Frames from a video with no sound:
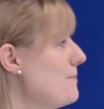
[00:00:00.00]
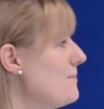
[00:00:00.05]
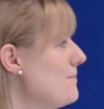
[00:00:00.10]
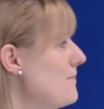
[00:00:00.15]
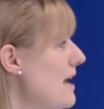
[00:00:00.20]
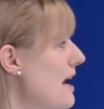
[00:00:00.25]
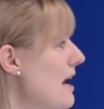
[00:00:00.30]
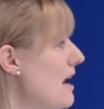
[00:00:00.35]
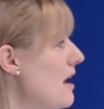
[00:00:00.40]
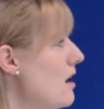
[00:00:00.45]

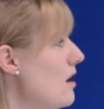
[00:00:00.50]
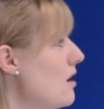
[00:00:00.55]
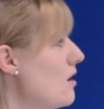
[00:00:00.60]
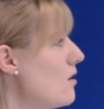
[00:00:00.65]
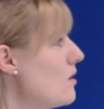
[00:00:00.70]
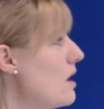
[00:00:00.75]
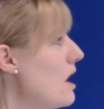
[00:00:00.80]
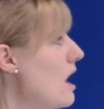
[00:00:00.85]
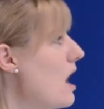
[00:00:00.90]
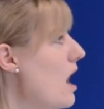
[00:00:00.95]
Now,
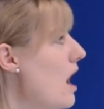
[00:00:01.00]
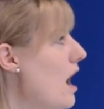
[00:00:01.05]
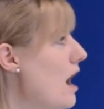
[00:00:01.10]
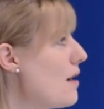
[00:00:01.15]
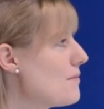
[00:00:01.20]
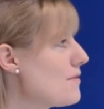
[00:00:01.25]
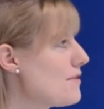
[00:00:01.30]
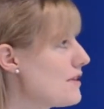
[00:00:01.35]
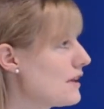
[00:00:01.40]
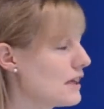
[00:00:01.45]
I'm
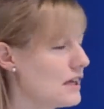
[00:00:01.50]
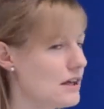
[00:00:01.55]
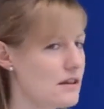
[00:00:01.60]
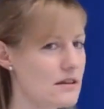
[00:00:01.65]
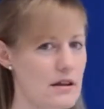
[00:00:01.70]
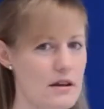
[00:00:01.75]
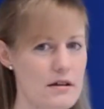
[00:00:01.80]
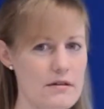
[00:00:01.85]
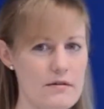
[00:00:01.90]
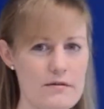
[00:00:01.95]
thinking
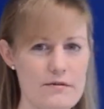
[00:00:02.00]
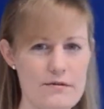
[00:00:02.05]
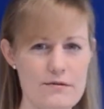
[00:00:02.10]
that